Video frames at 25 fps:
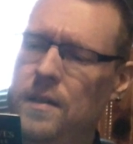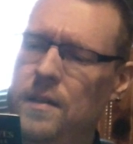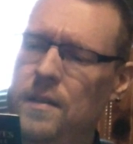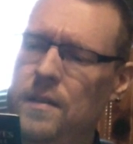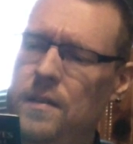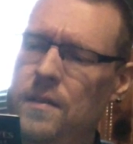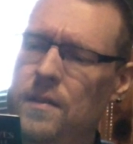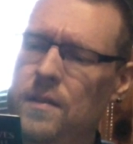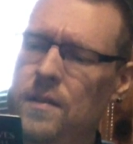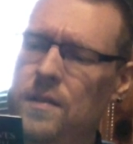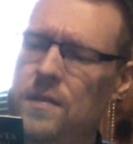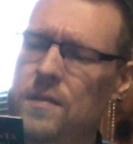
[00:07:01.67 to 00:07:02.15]

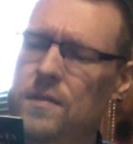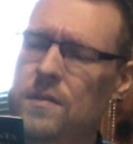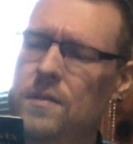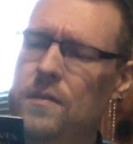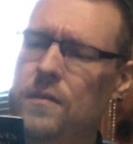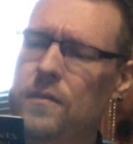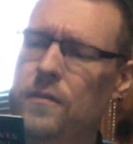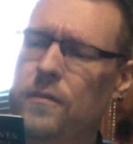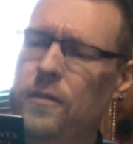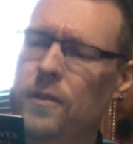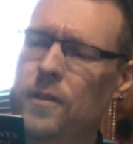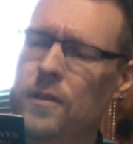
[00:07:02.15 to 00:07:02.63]
This is
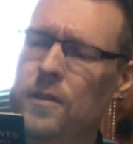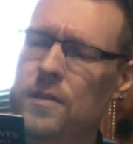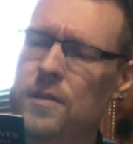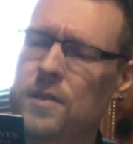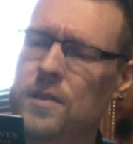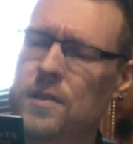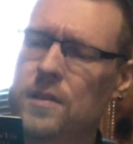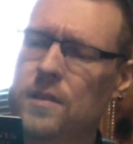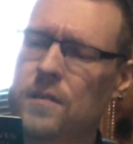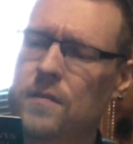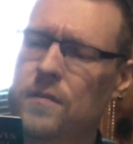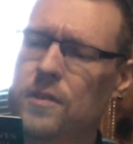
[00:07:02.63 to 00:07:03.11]
the
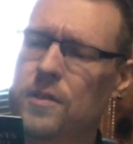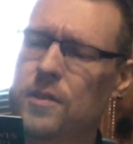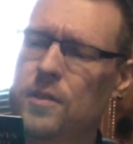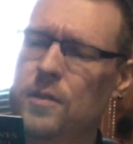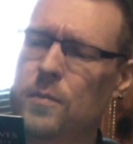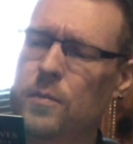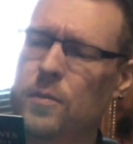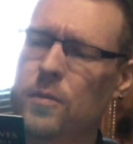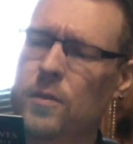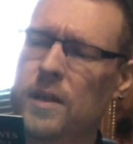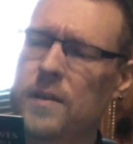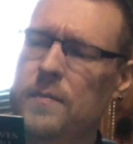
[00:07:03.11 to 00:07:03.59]
first of
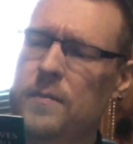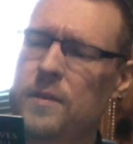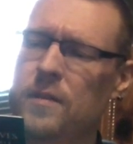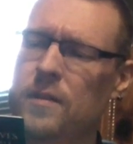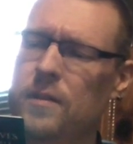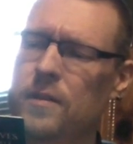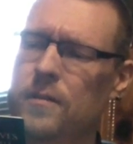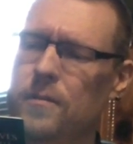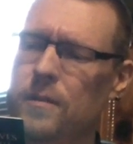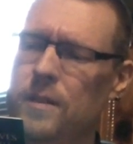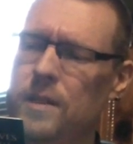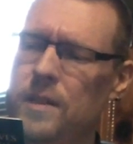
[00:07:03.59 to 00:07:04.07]
two
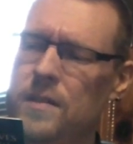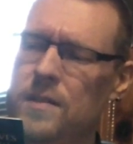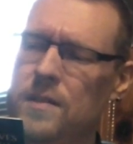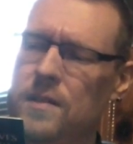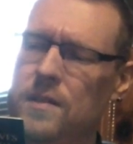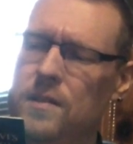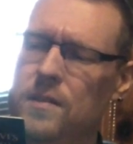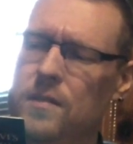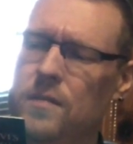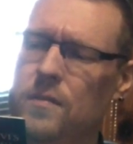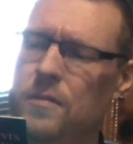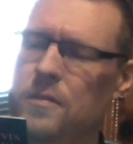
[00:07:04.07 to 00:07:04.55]
primary
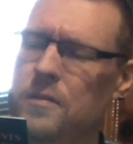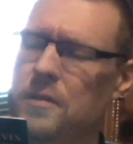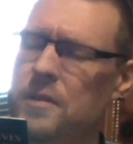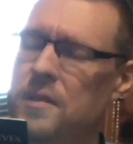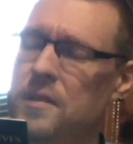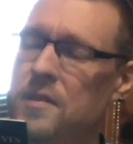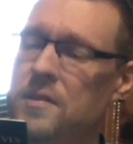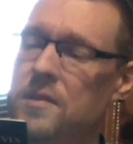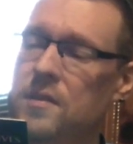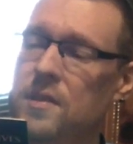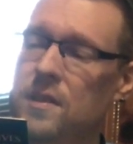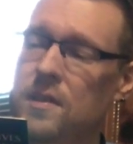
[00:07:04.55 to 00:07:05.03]
reasons for the
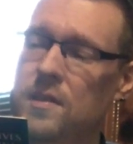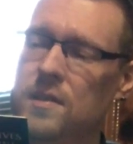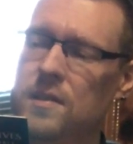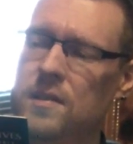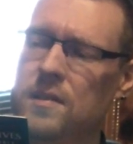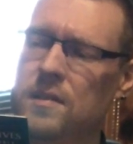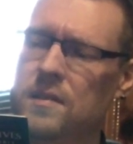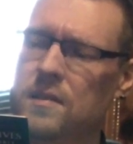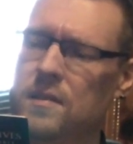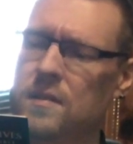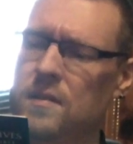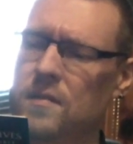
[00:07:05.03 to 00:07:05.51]

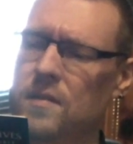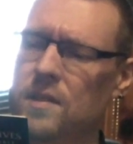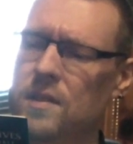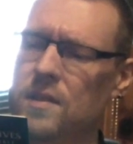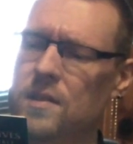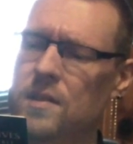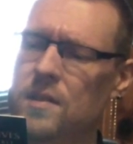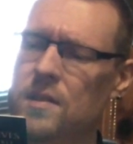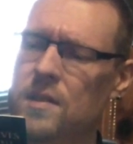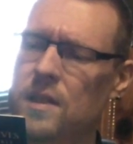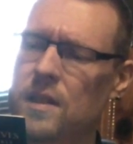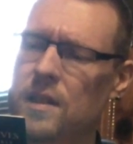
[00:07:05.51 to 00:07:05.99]
existence of
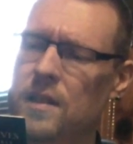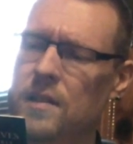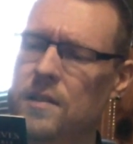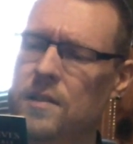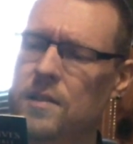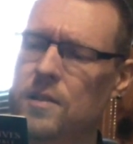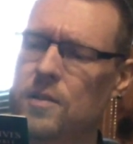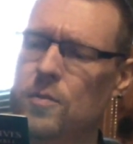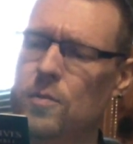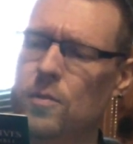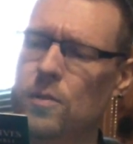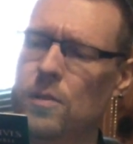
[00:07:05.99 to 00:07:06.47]
this
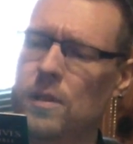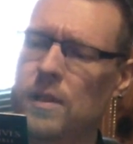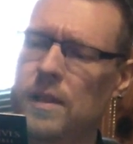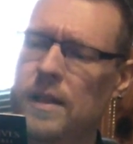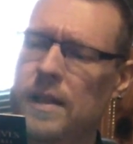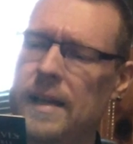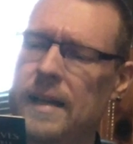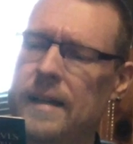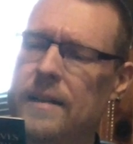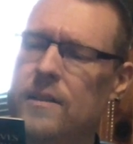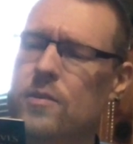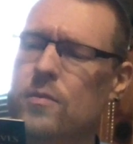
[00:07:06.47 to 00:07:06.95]
textual
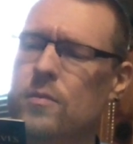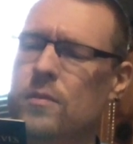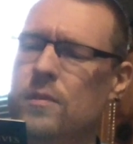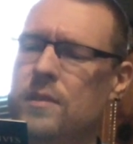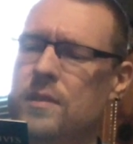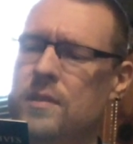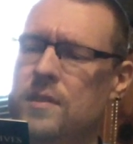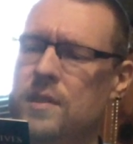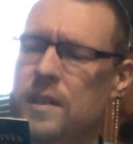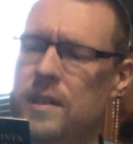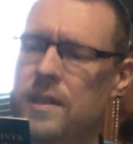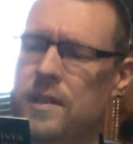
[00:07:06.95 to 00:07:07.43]

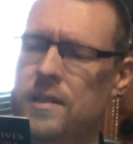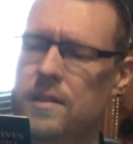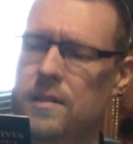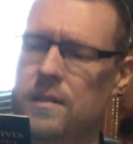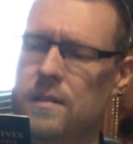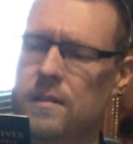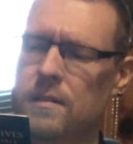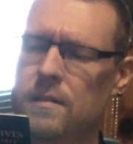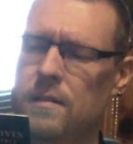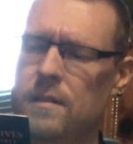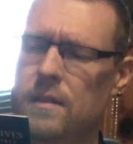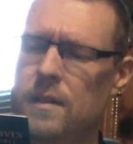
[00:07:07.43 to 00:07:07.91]

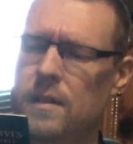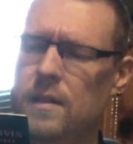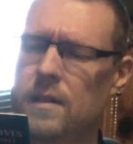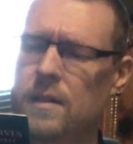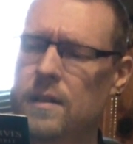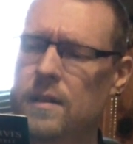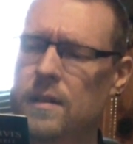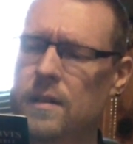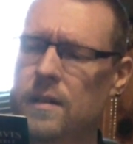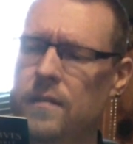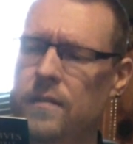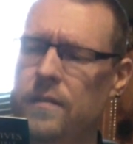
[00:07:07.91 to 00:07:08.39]
actualization
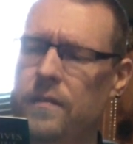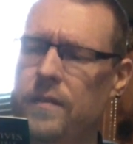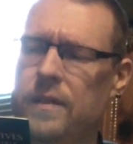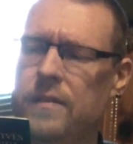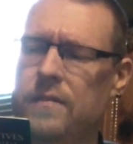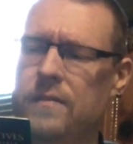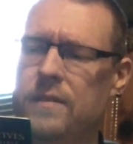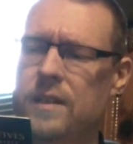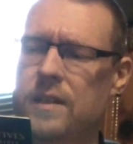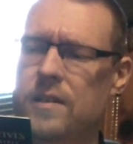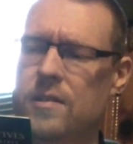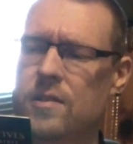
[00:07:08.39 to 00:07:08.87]
of
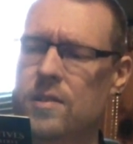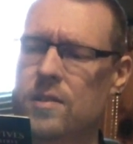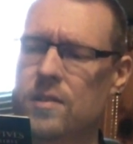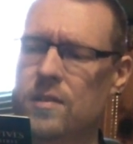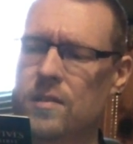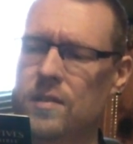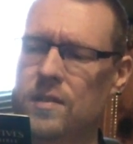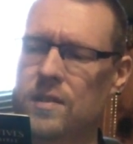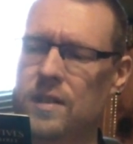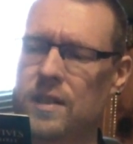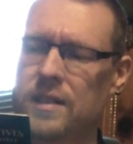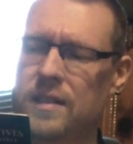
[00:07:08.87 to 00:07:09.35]

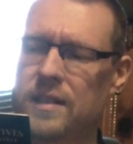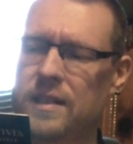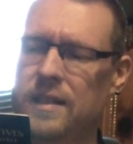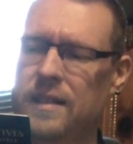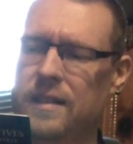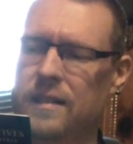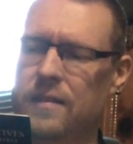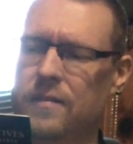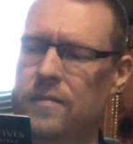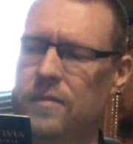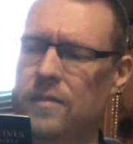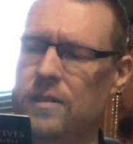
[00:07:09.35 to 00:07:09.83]
foundational
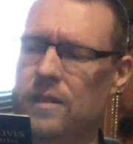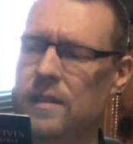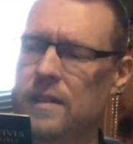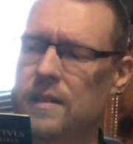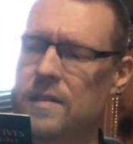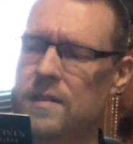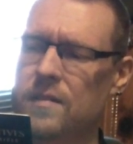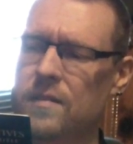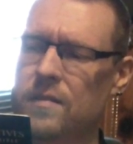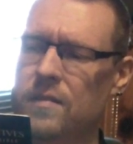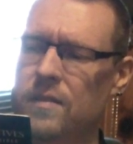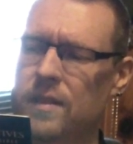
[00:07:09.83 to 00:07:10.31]
Satanic
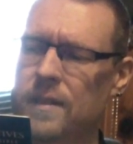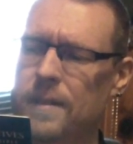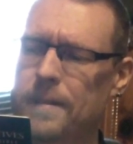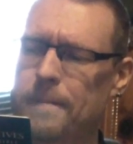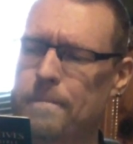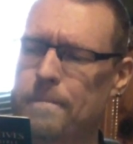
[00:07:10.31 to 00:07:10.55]
philosophy.